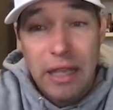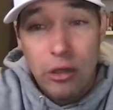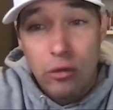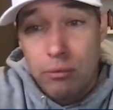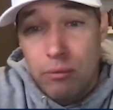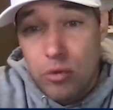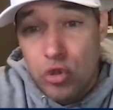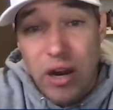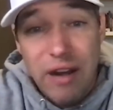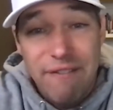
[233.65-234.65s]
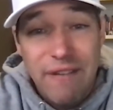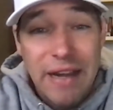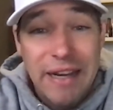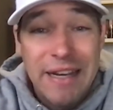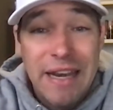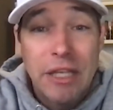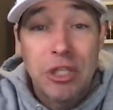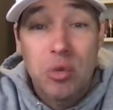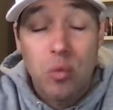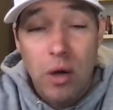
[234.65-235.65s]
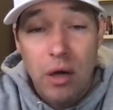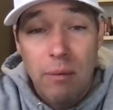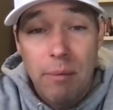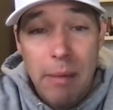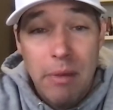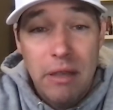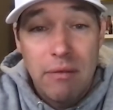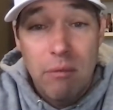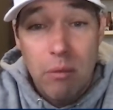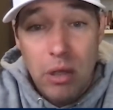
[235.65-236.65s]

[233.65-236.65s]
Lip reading: He'll try to find a niche where maybe